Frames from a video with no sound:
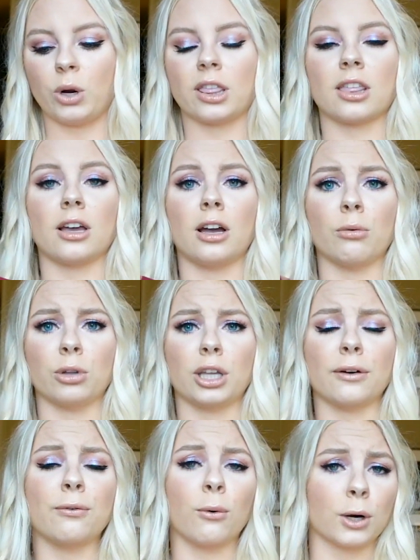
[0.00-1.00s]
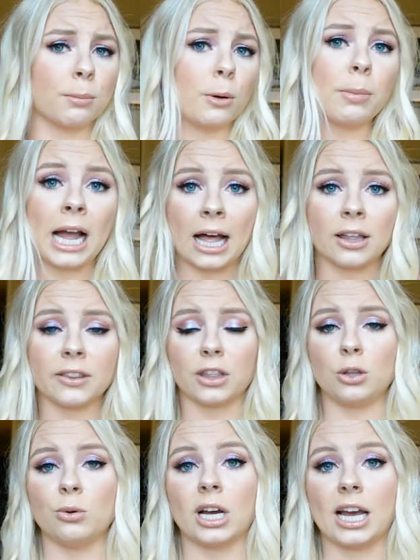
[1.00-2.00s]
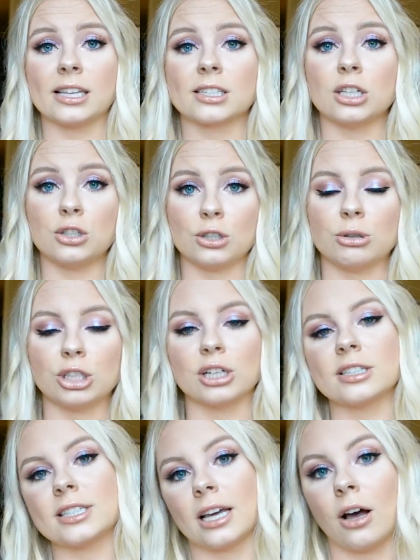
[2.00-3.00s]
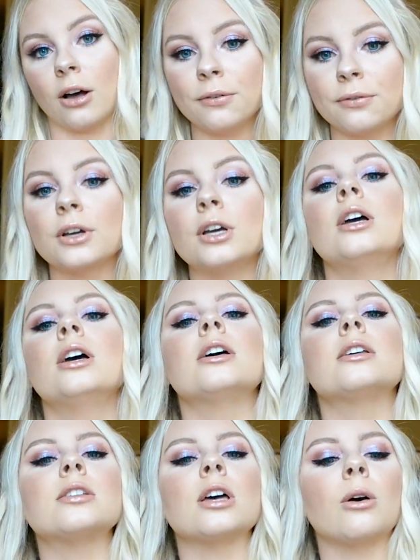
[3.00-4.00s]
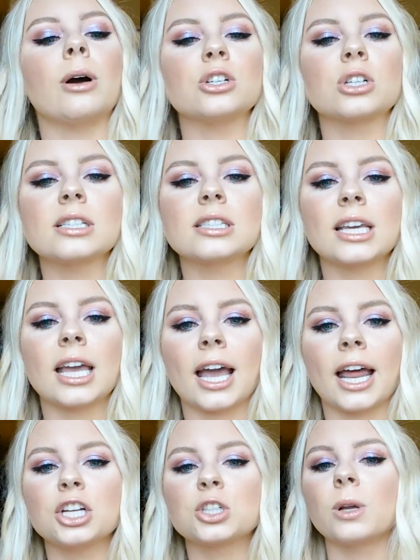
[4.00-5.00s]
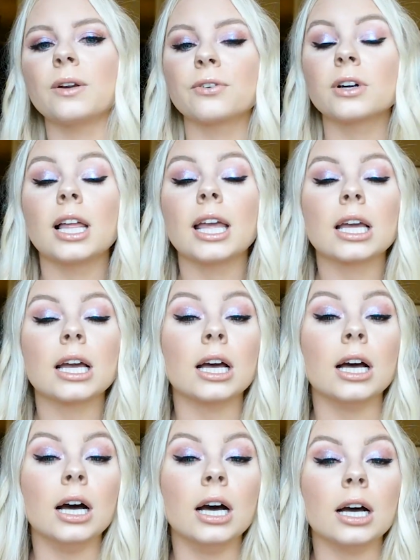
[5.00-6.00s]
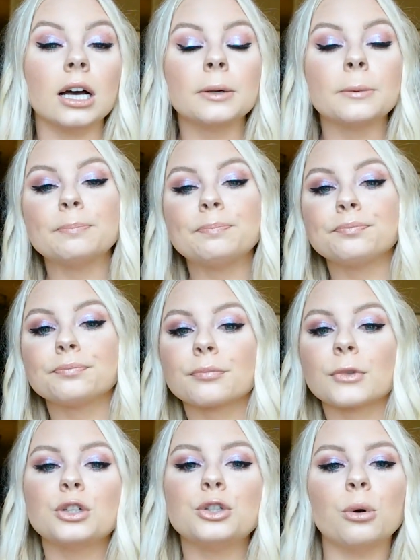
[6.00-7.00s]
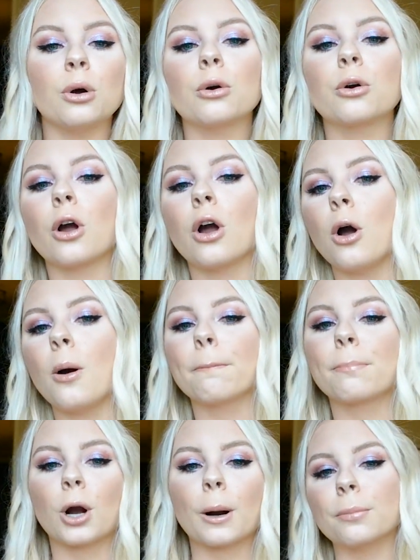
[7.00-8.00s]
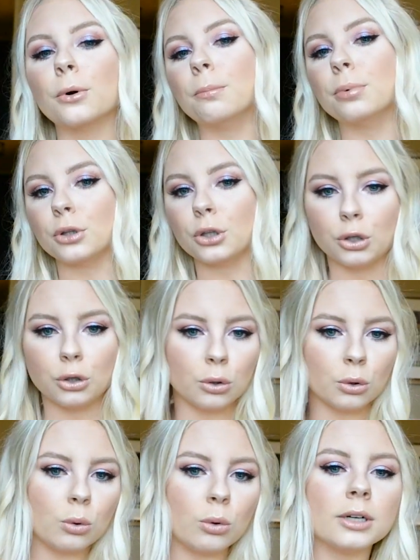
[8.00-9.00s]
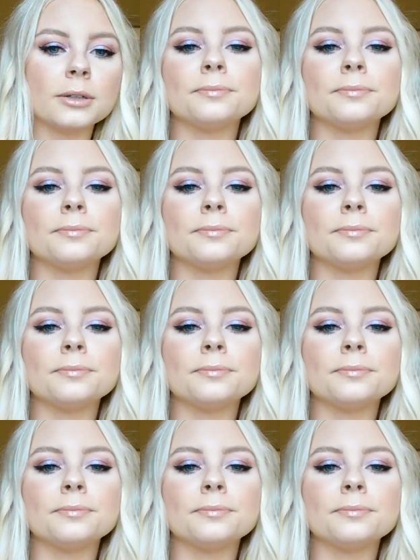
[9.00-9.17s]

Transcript: with a really affordable palette that you guys could do yourself. So as you can see, I kind of just went for like a duochrome purple blue